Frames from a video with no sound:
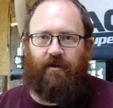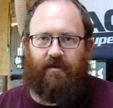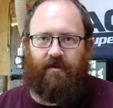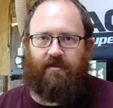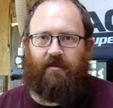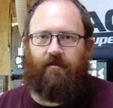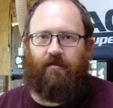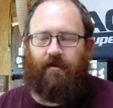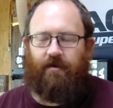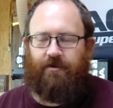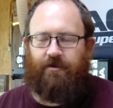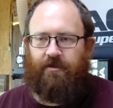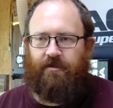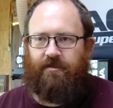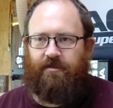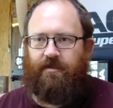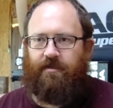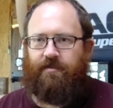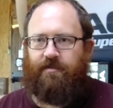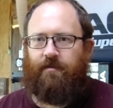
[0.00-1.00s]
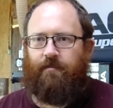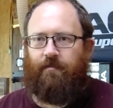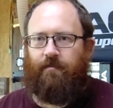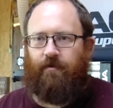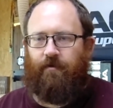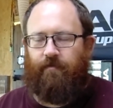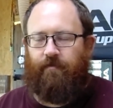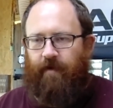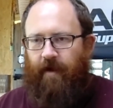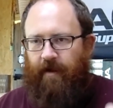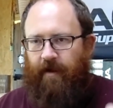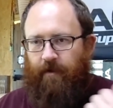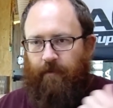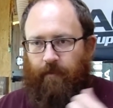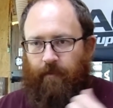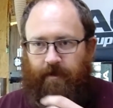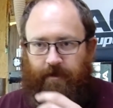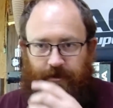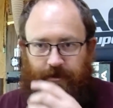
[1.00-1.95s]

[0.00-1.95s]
dust collection system to evacuate